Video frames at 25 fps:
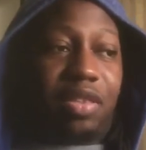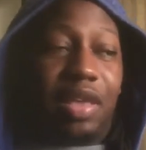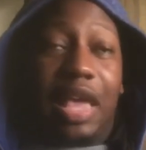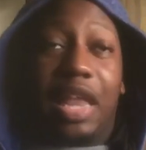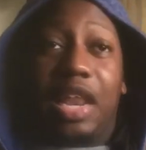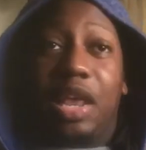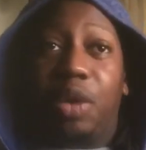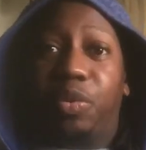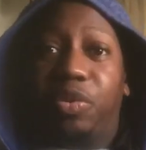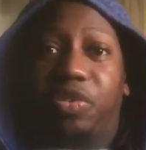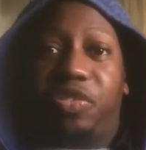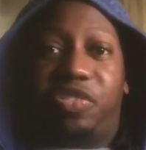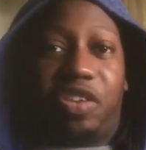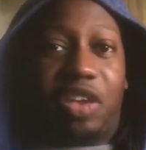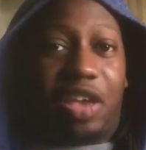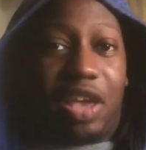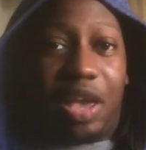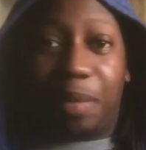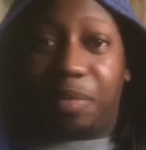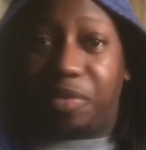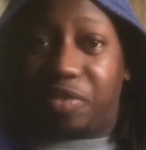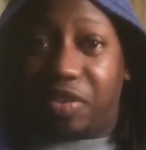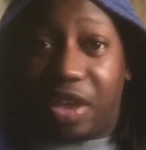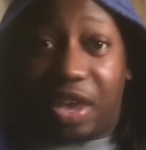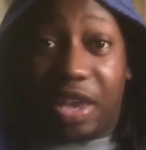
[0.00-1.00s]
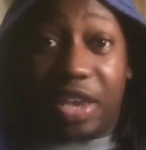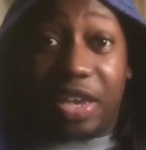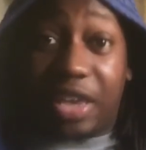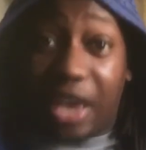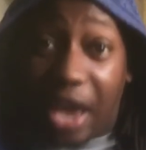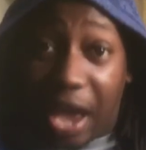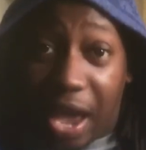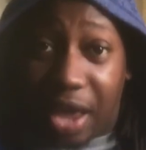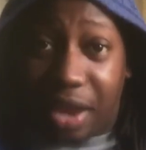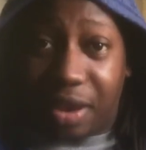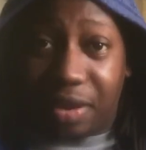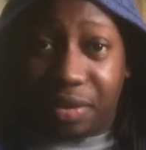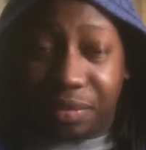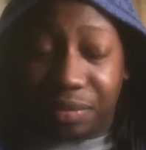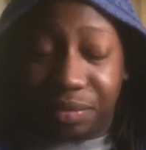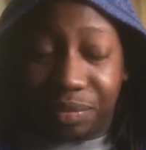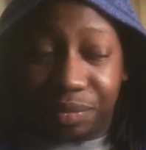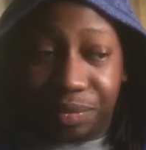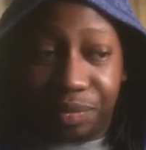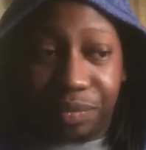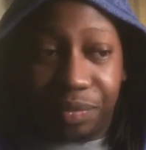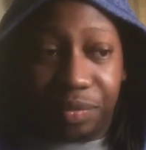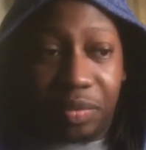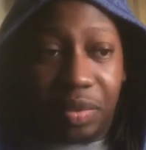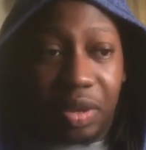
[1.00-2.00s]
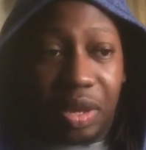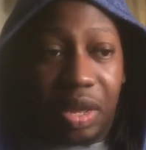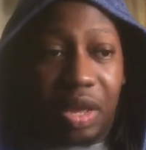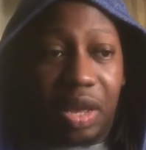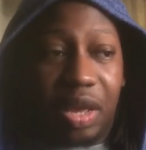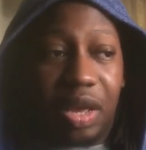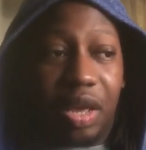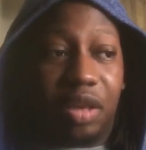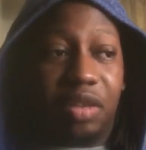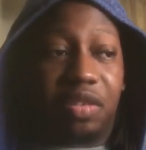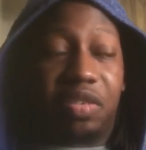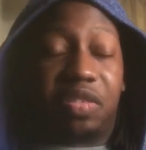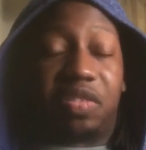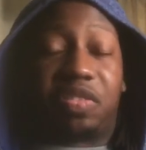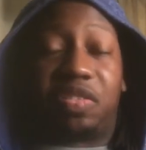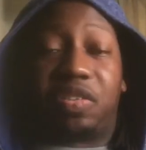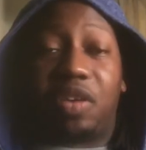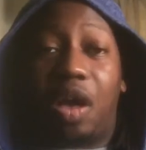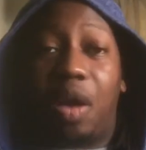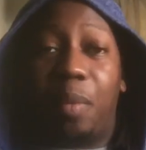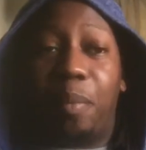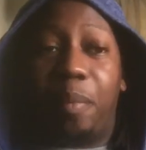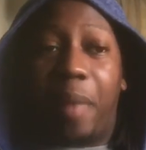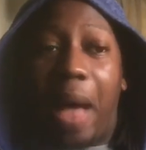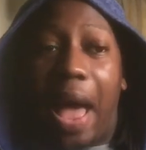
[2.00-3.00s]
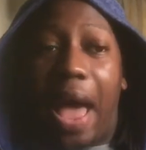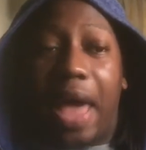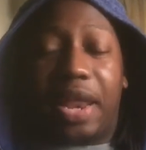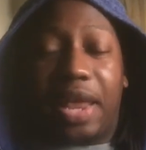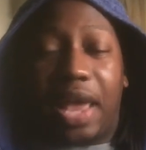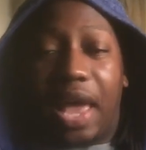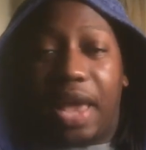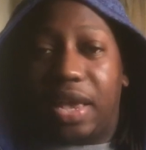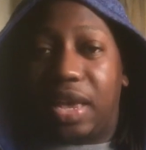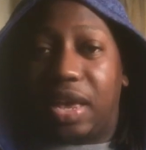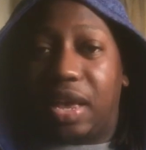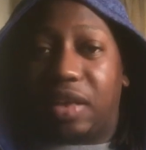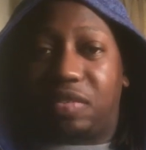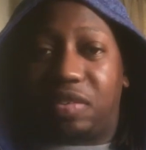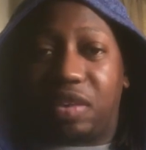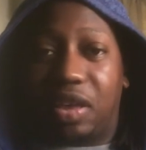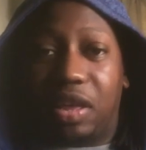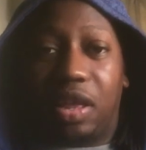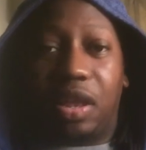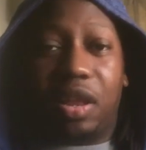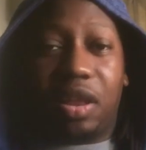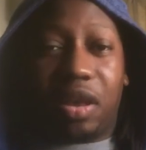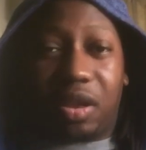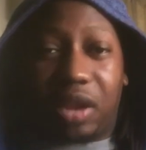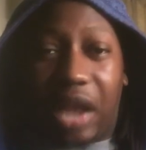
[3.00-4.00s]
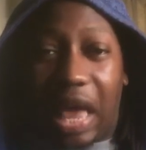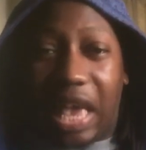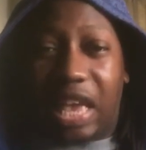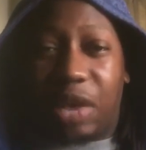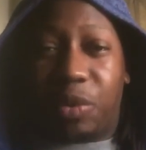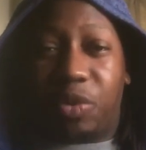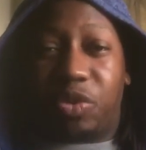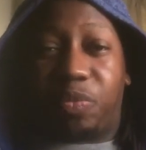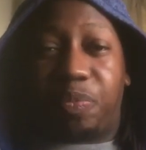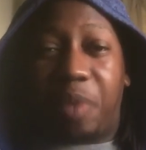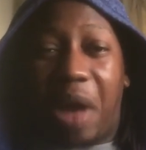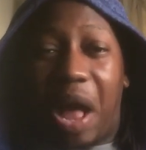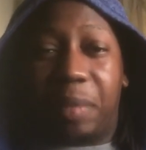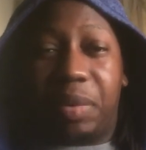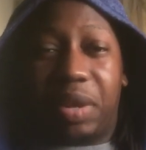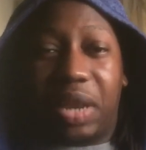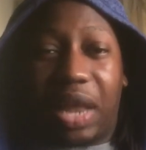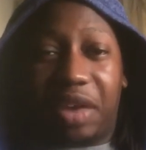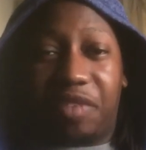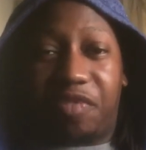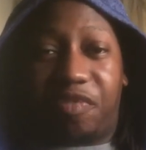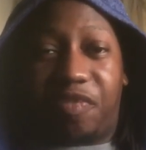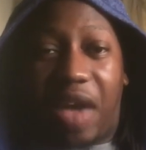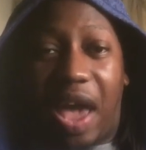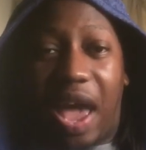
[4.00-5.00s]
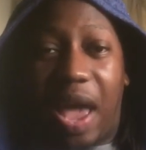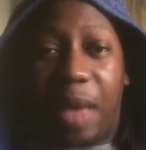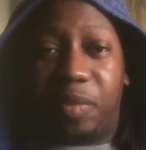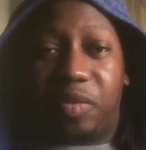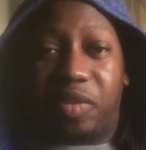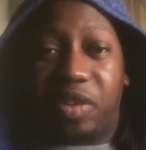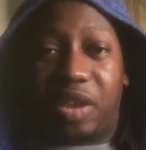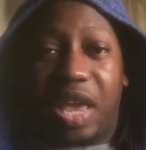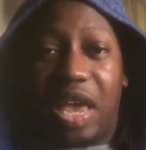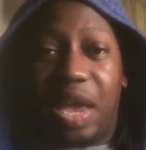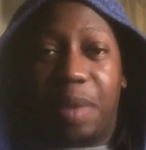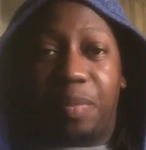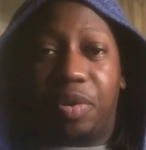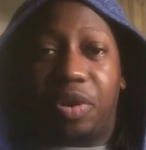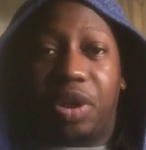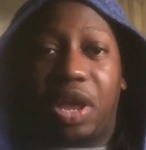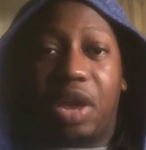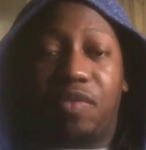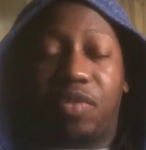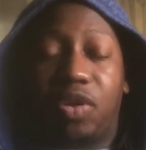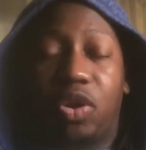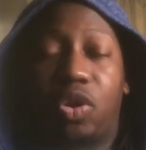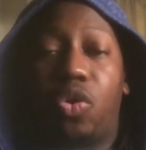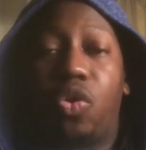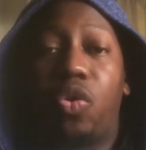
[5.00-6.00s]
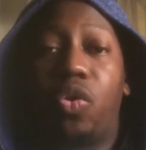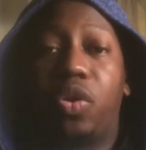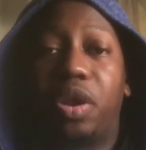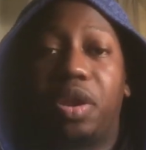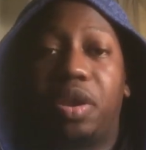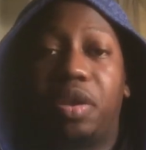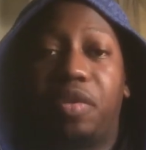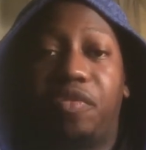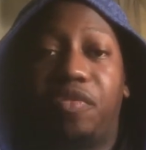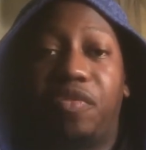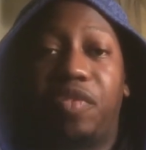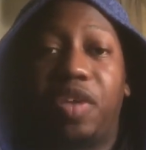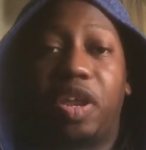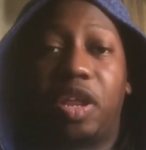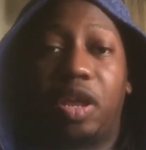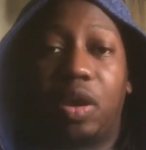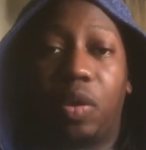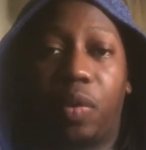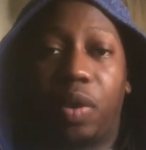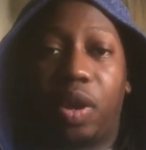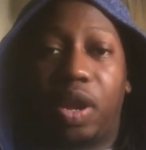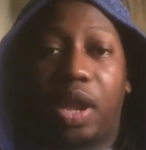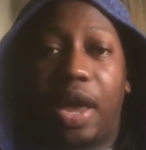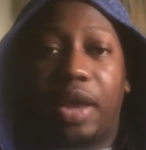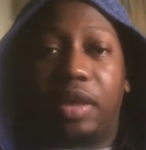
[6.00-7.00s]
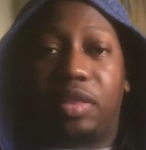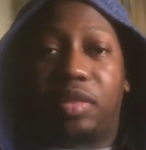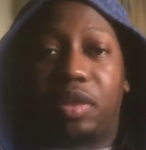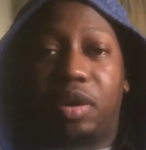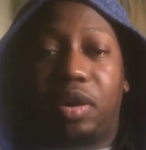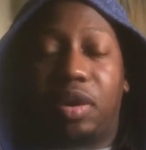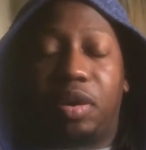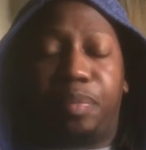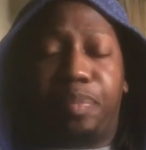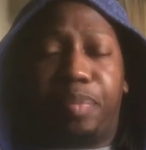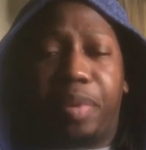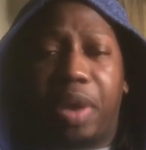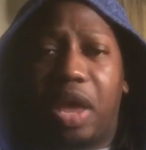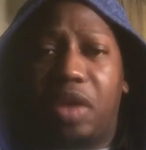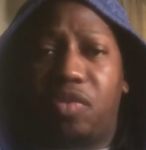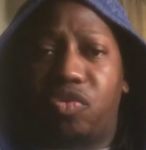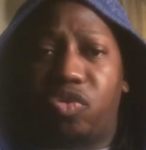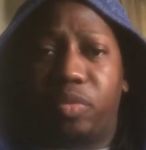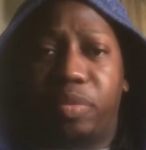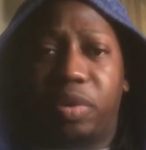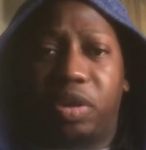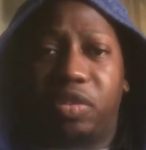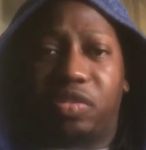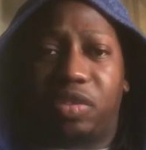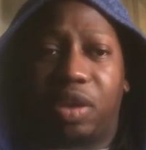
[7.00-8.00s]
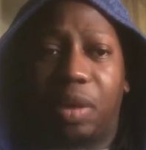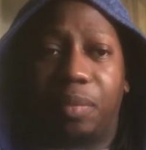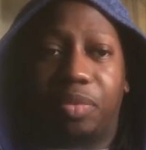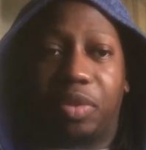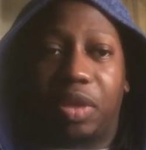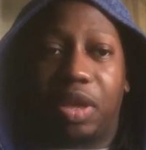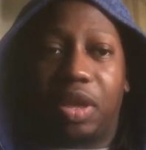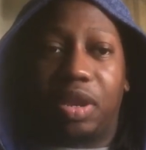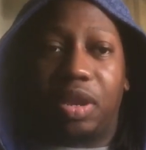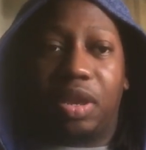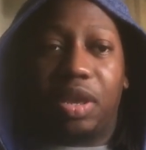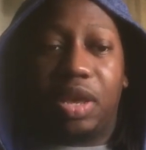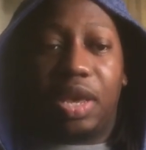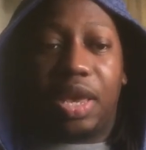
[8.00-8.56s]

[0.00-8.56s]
and it was TMZ again. Somebody, I guess it looked like it was probably like Fab's neighbor. They recorded a video in like their bedroom or something,